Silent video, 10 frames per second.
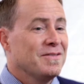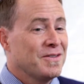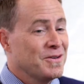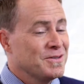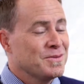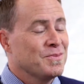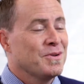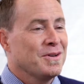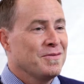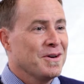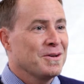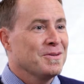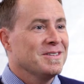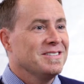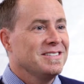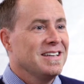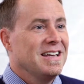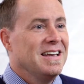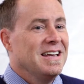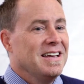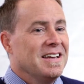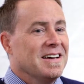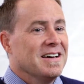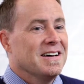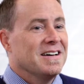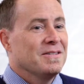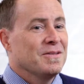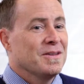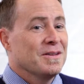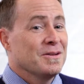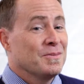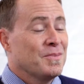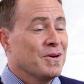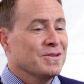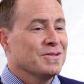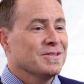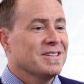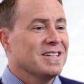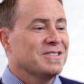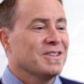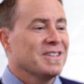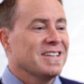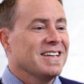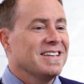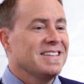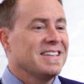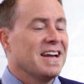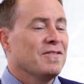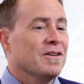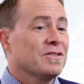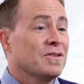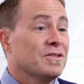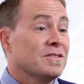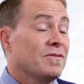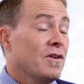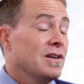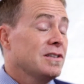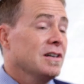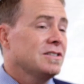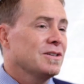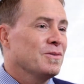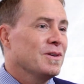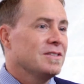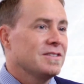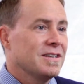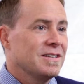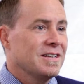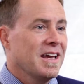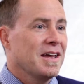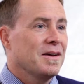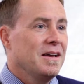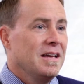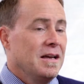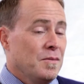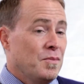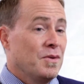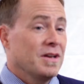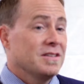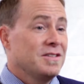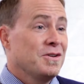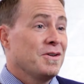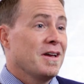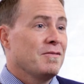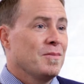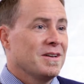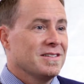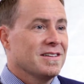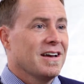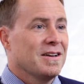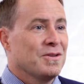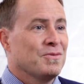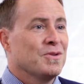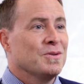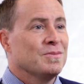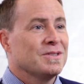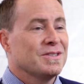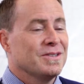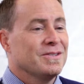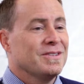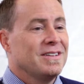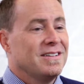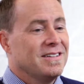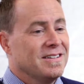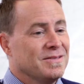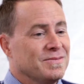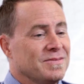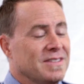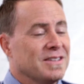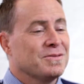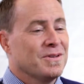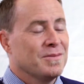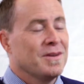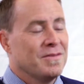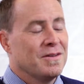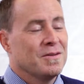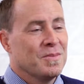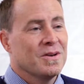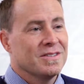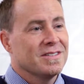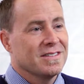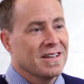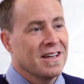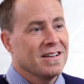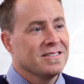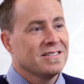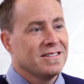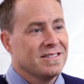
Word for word: I've heard some pretty funny ones uh, with a little personal touch on the end, and I've also heard some very touching ones that kind of bring a tear to everybody's eye in the room. So um, that's one of my favorite parts as a guest.